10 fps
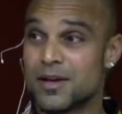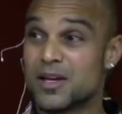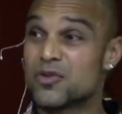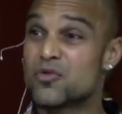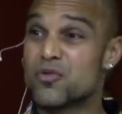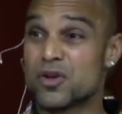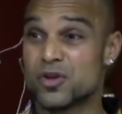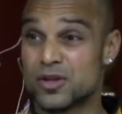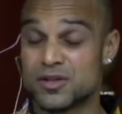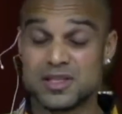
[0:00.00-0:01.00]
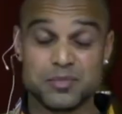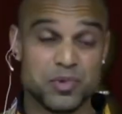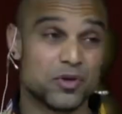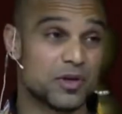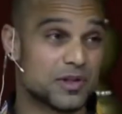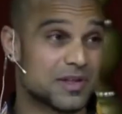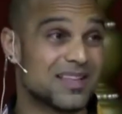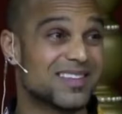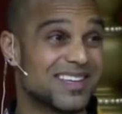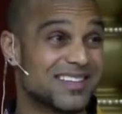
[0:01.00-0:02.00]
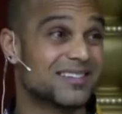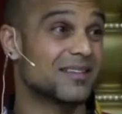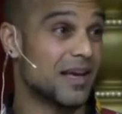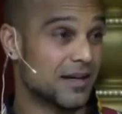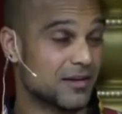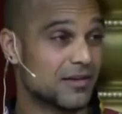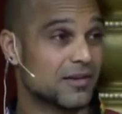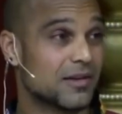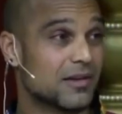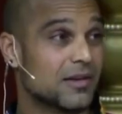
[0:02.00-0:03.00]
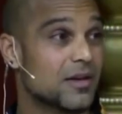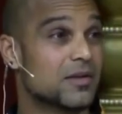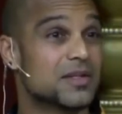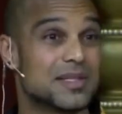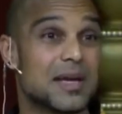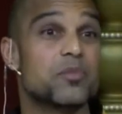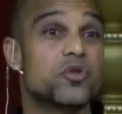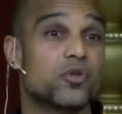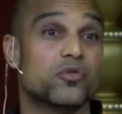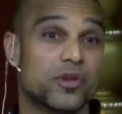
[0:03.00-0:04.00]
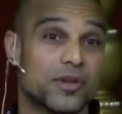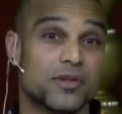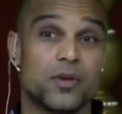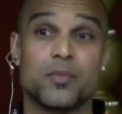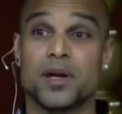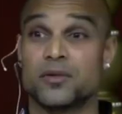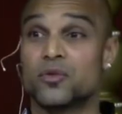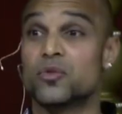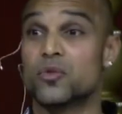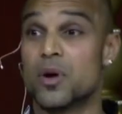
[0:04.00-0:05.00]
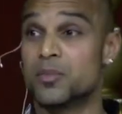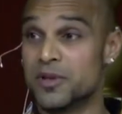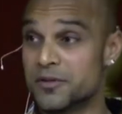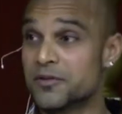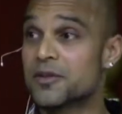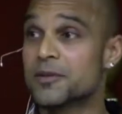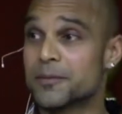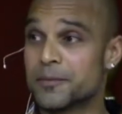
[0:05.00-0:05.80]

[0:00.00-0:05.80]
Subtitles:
and crushing the spirits and the intellect of the same children that they're meant to uplift.